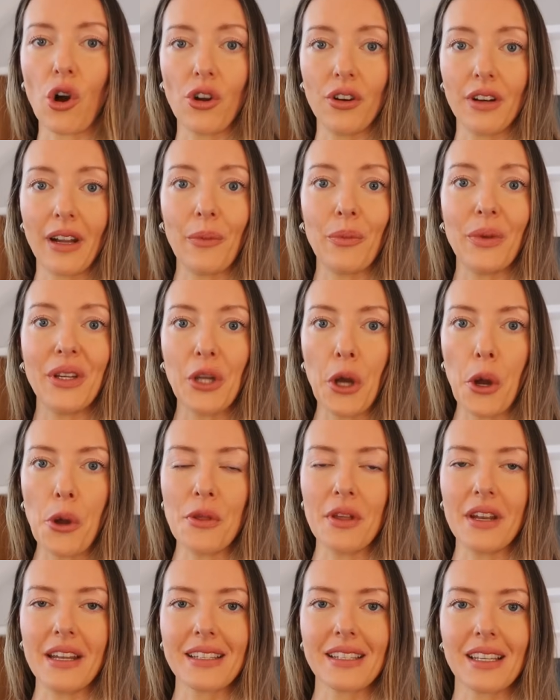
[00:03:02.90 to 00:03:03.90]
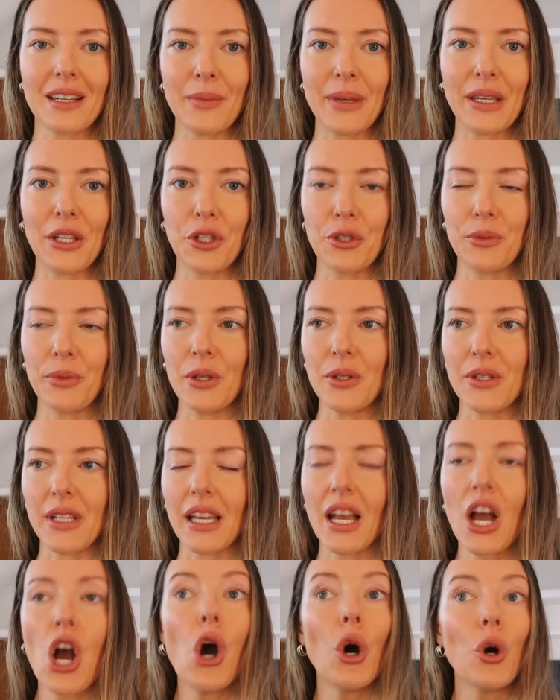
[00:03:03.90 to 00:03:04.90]
on and we know that it's going to be good
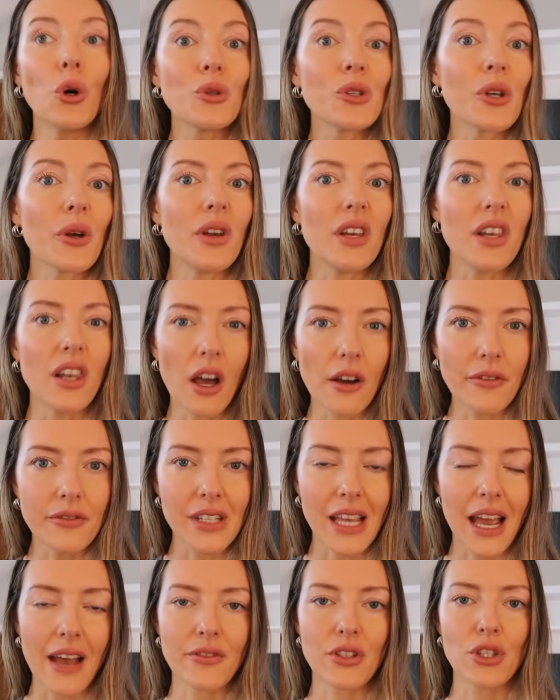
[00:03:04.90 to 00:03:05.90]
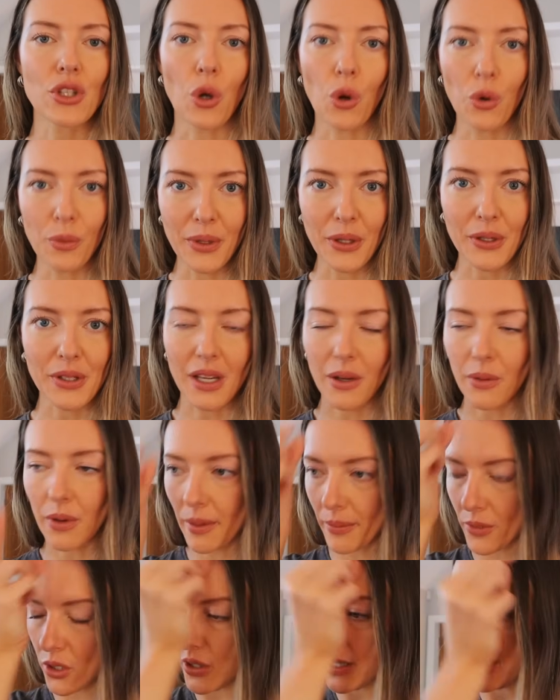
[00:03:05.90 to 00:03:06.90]
music. Also love to have soul music when
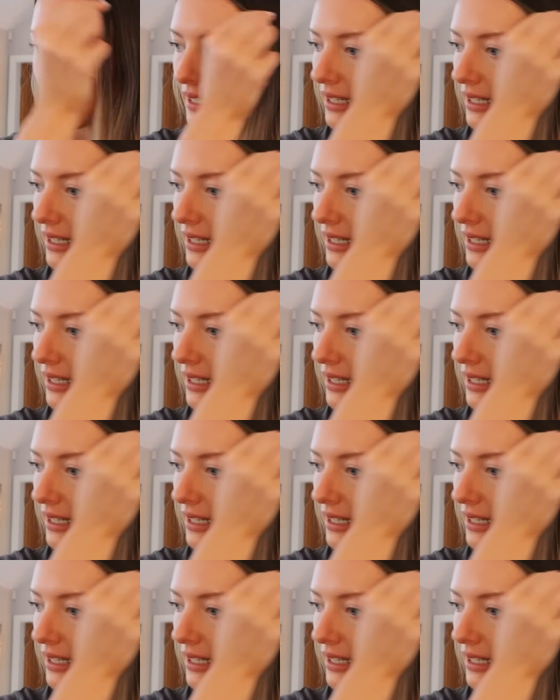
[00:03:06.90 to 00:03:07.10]
I'm cooking